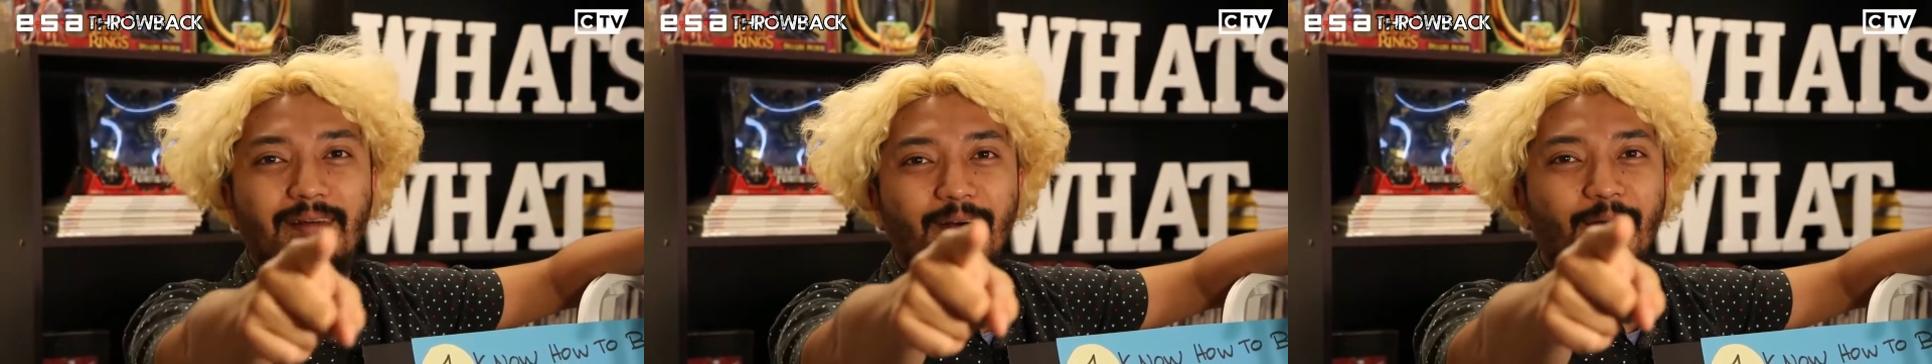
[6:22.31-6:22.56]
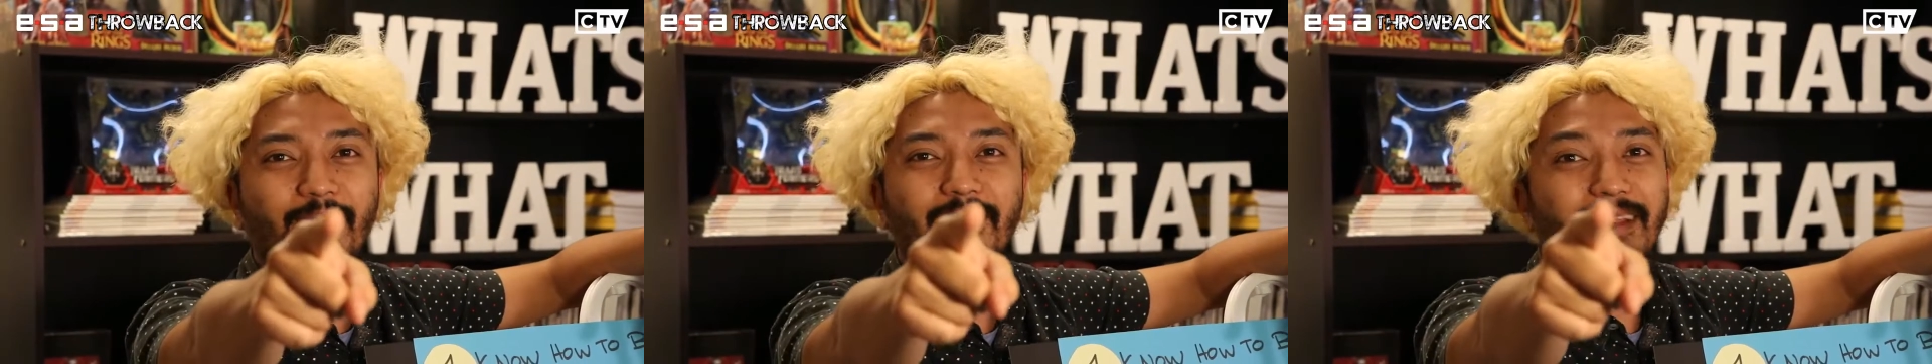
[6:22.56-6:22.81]

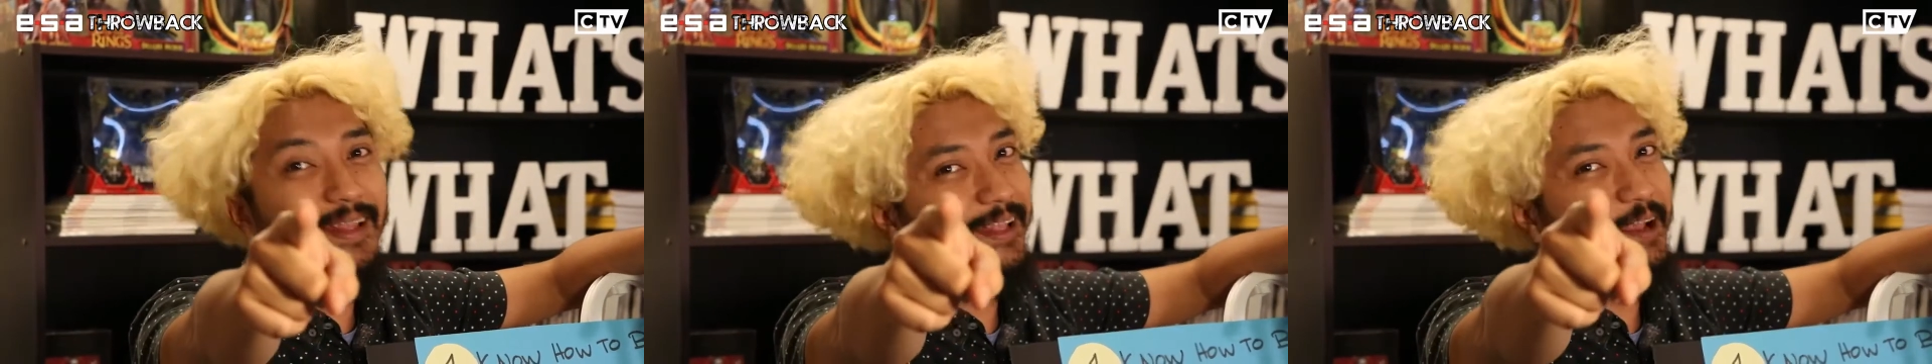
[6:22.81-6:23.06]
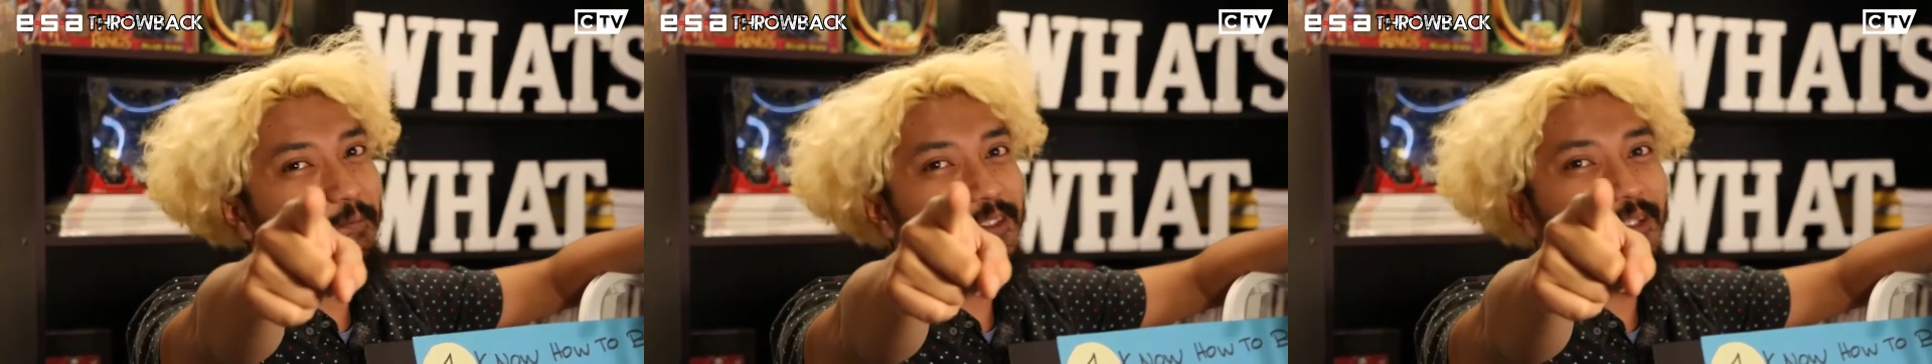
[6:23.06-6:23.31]
on another
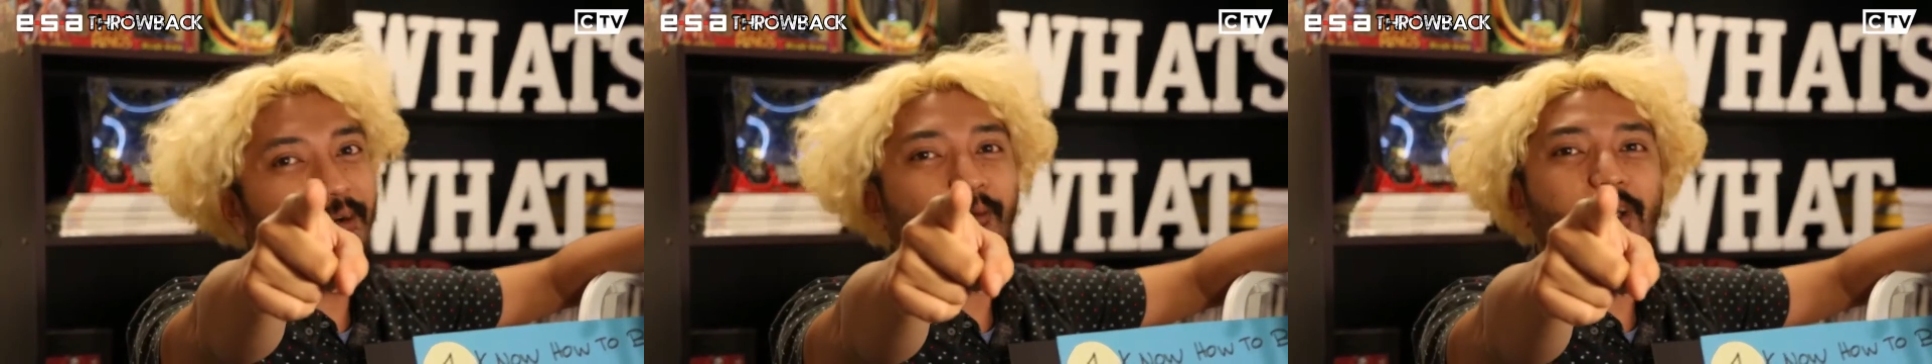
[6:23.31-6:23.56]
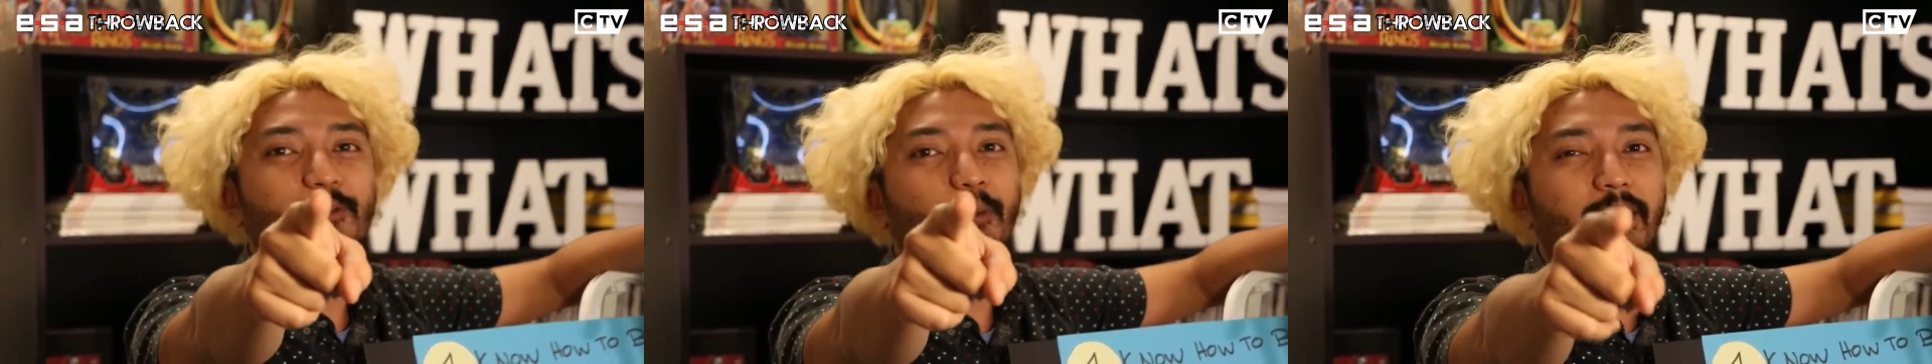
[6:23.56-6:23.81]
episode of
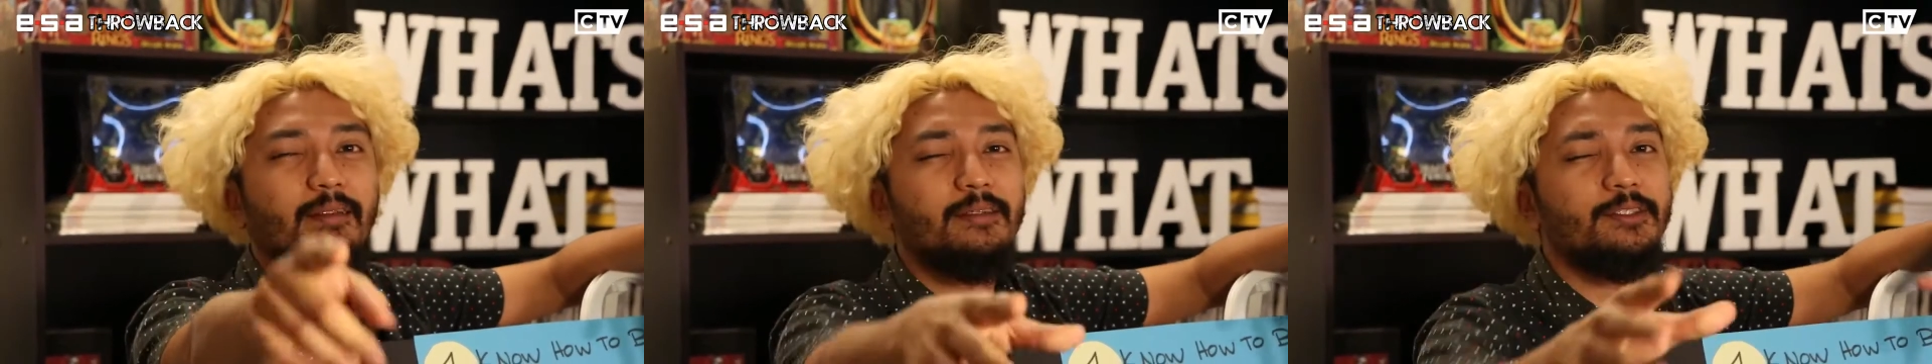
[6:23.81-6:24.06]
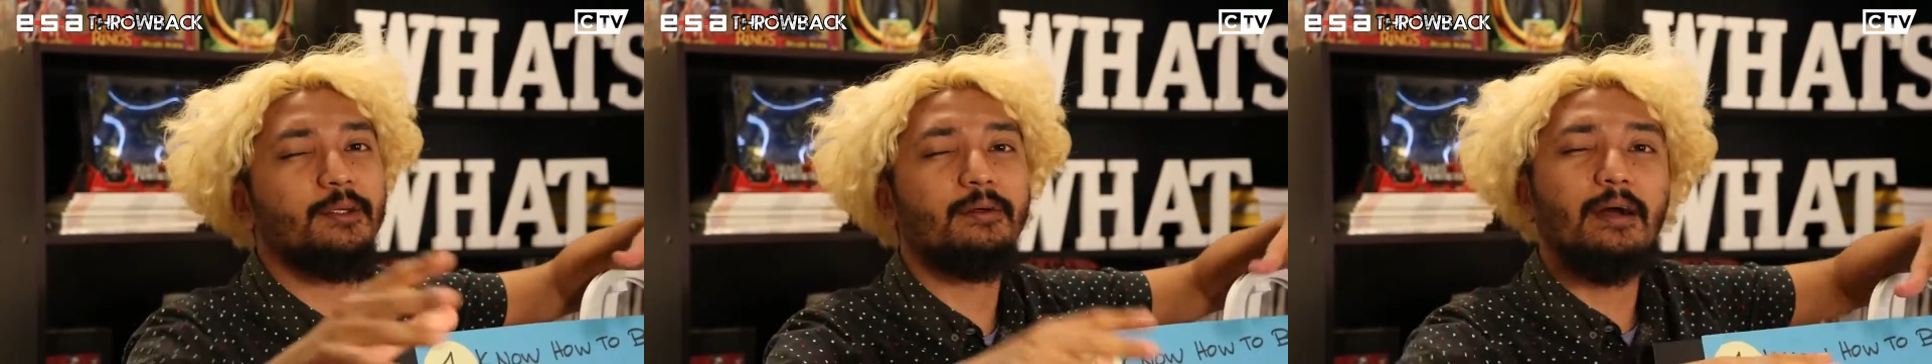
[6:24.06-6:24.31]
What's What.
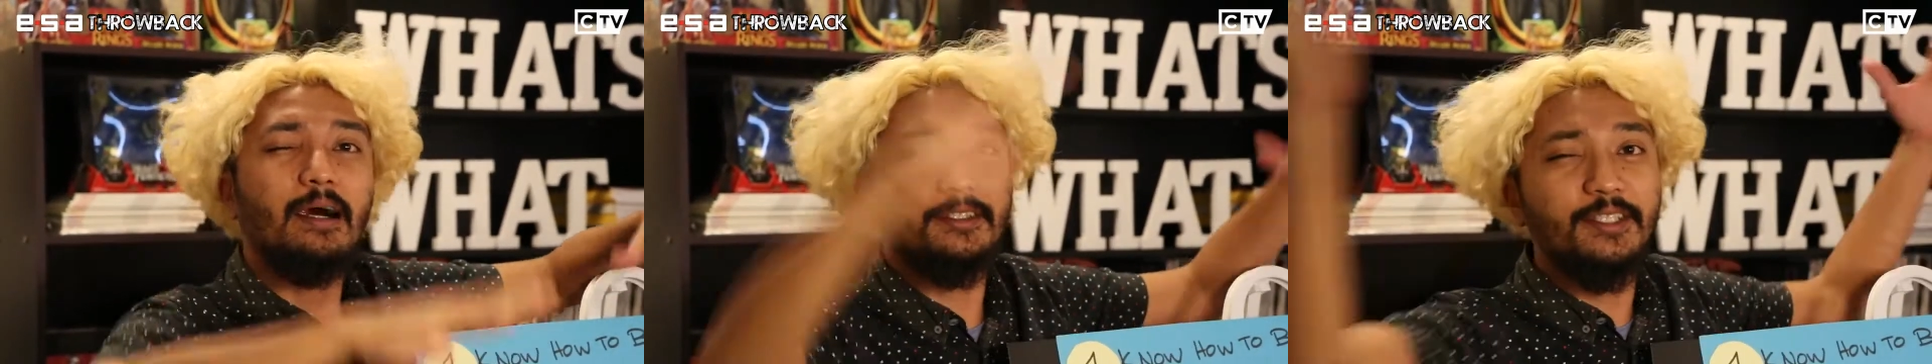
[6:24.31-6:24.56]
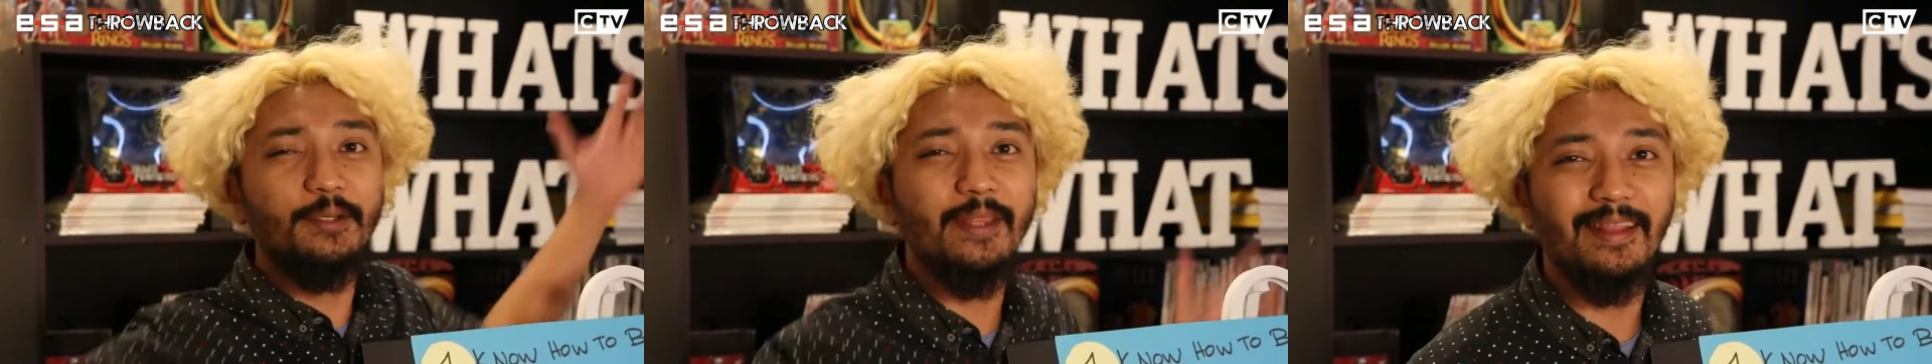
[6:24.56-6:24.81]
So I'll
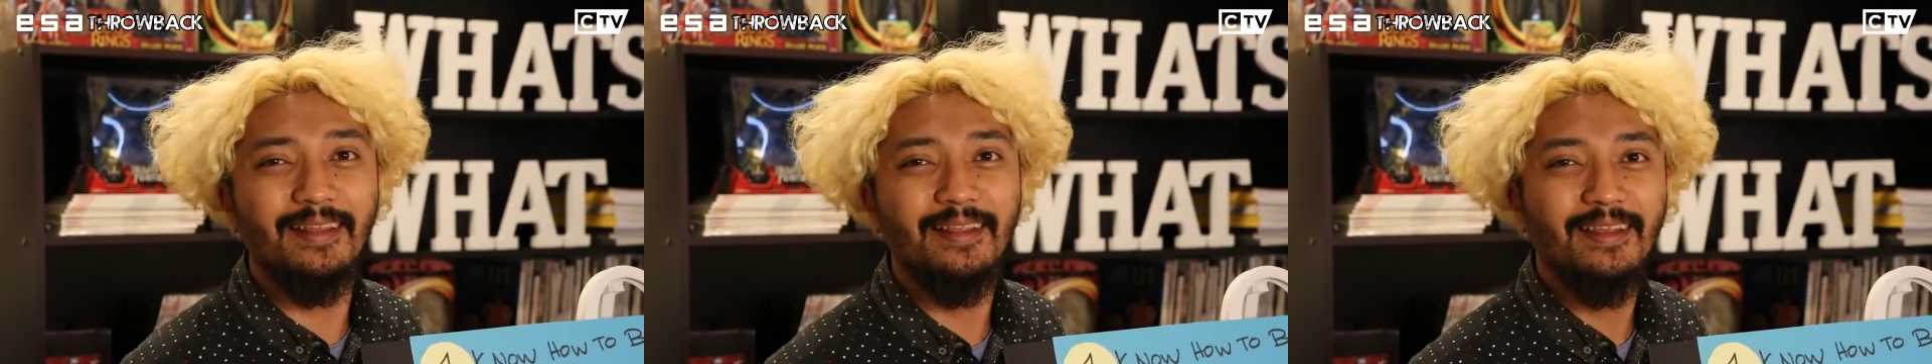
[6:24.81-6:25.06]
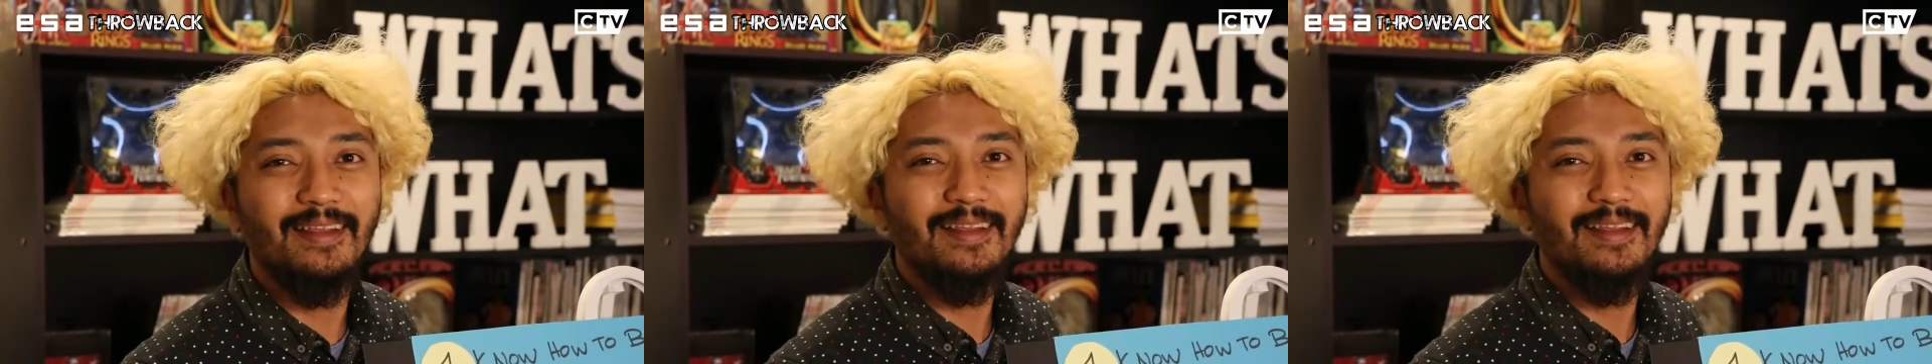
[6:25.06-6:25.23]
see you then.